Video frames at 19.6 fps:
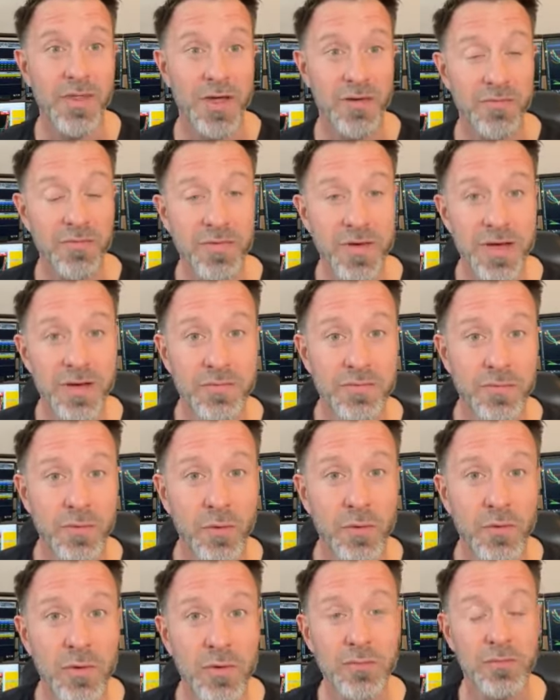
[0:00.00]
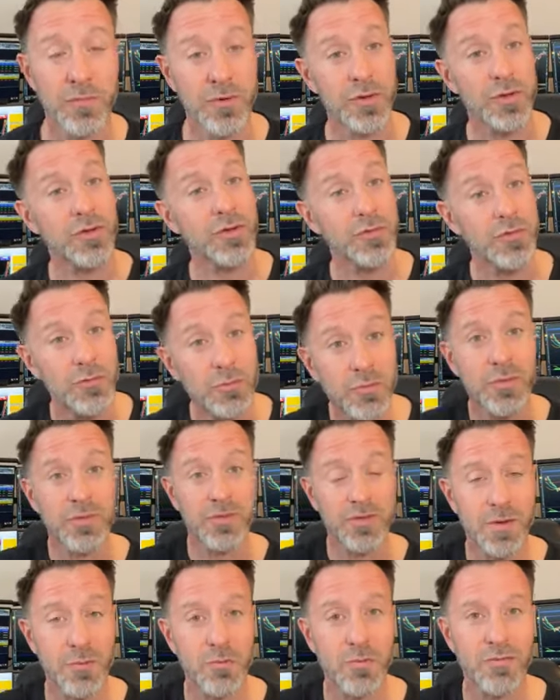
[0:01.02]
They're fearful for a
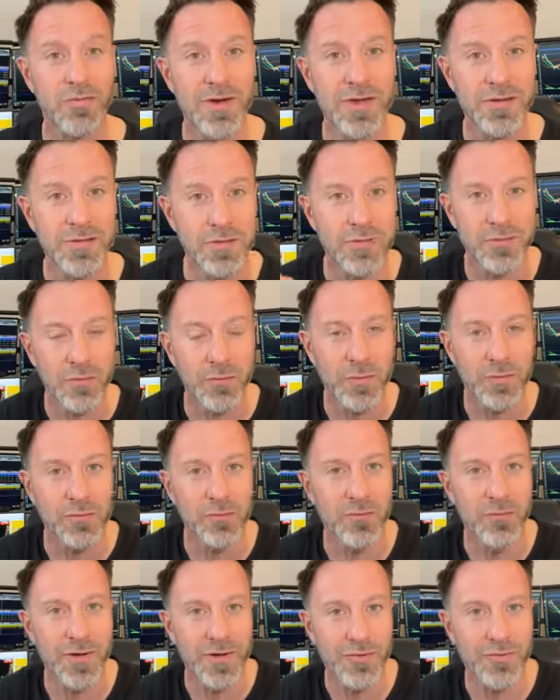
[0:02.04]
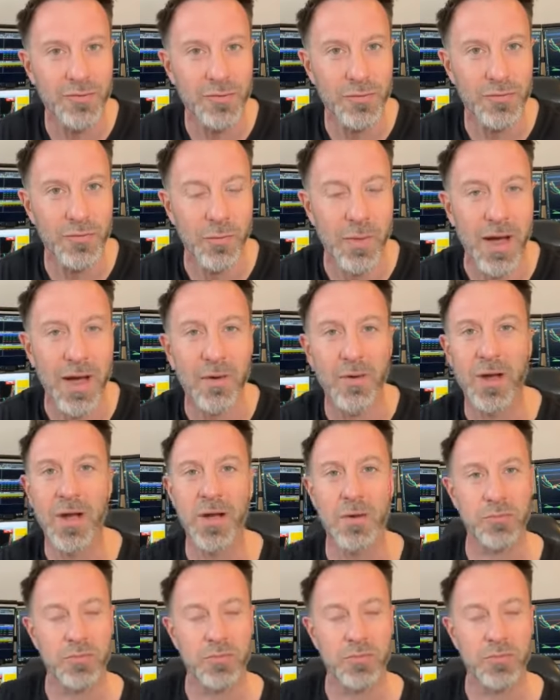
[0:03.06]
numerous number of reasons that we've already talked about,